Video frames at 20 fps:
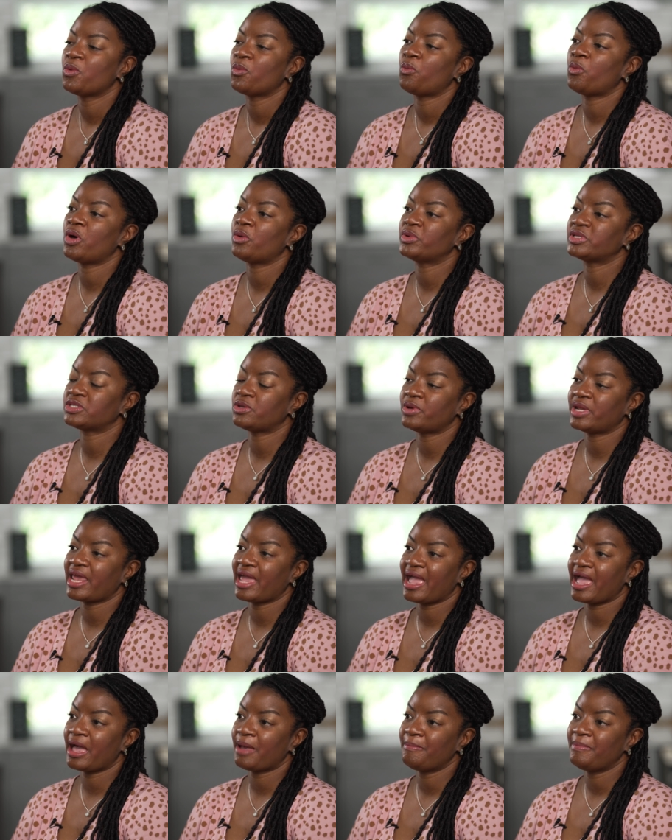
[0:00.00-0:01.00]
what was going to
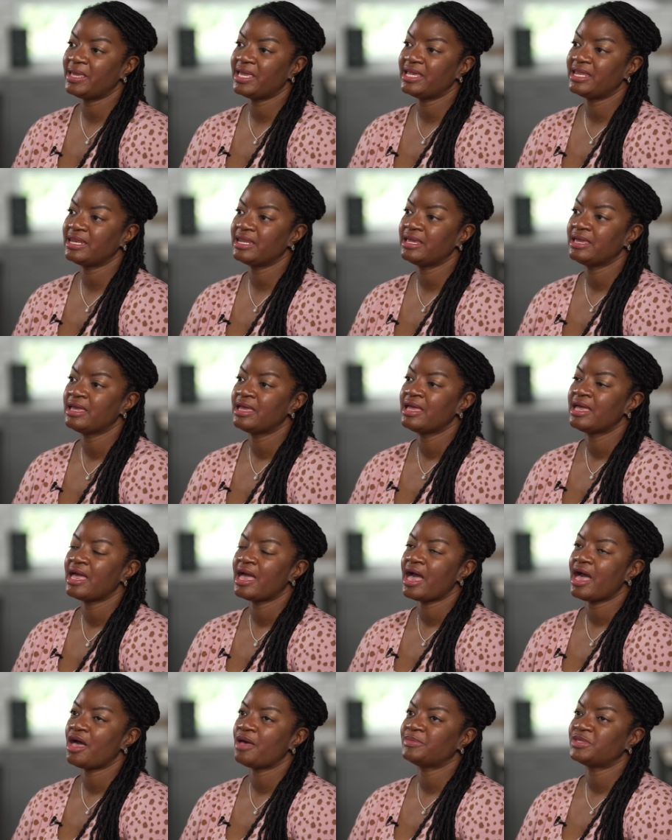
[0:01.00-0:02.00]
happen.
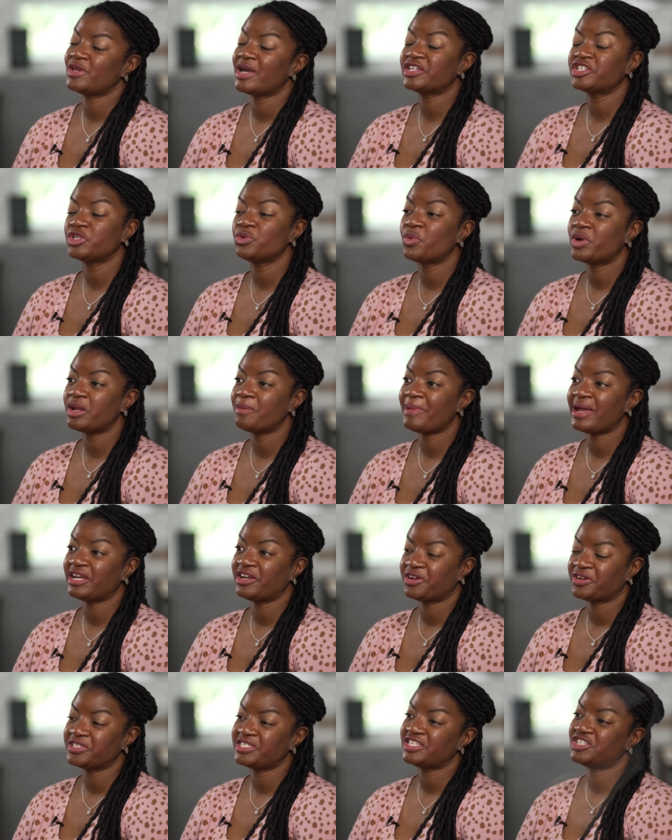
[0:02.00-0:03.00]
So actually one of my
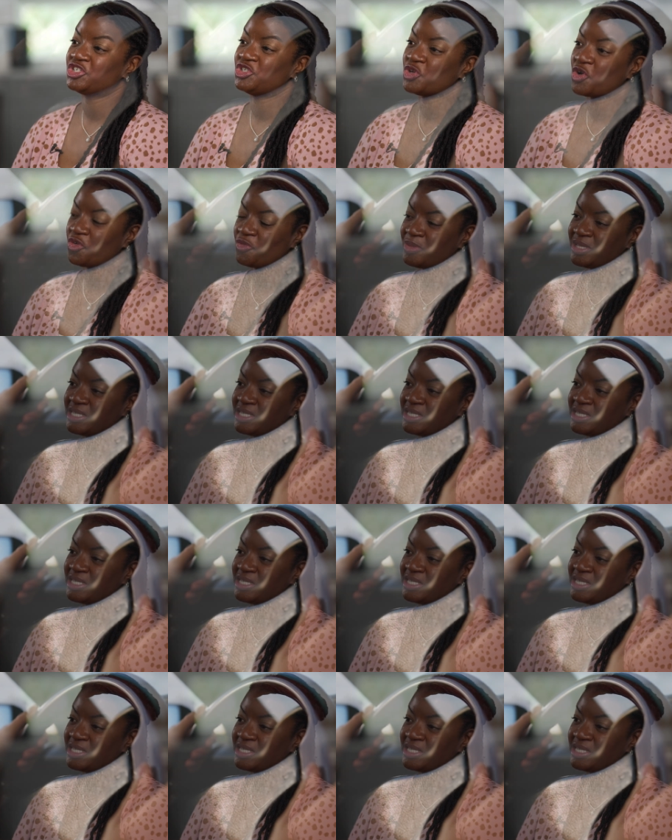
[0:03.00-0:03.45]
nurses drove